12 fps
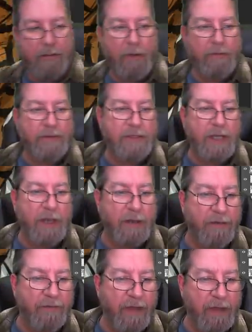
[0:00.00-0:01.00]
own style
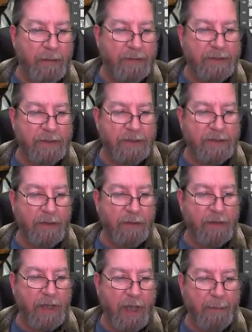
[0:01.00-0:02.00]
develops. And
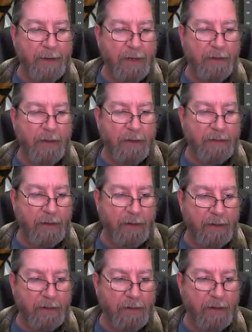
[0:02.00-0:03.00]
so, copying
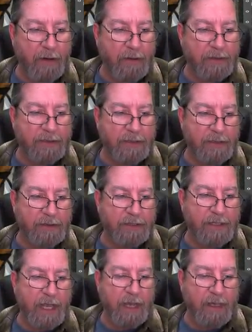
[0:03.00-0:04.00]
another artist's
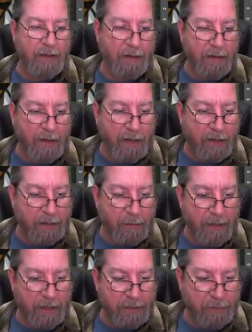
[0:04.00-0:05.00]
style to
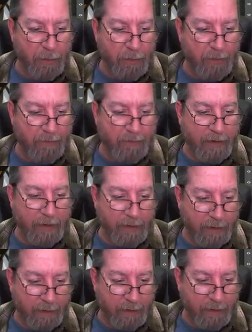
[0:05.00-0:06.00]
me is more of
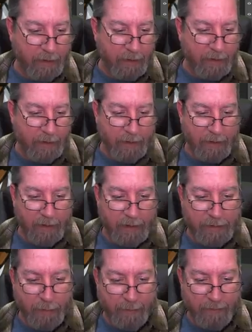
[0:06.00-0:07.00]
a
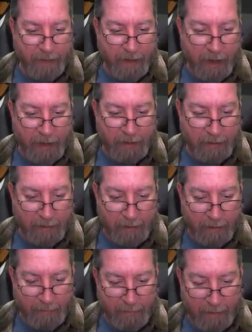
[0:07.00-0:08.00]
it's more of an honor.
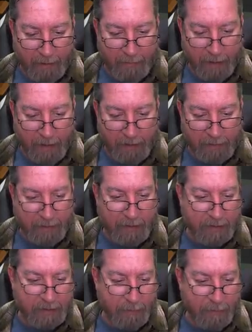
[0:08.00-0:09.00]
I'm I'm honored
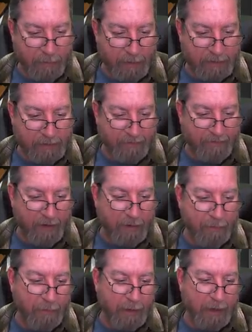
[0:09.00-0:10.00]
that someone wants to
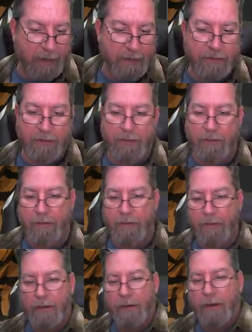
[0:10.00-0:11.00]
follow what I do,
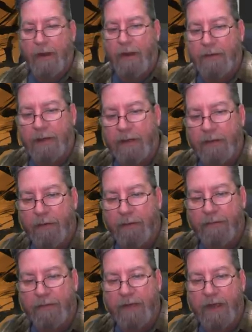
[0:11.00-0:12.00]
and then I know
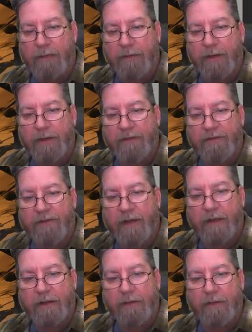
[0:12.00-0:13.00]
over time they're going to
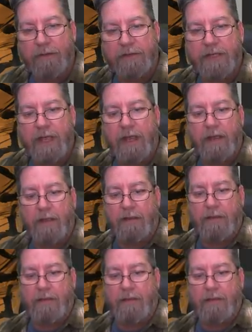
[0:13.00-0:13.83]
find their own style.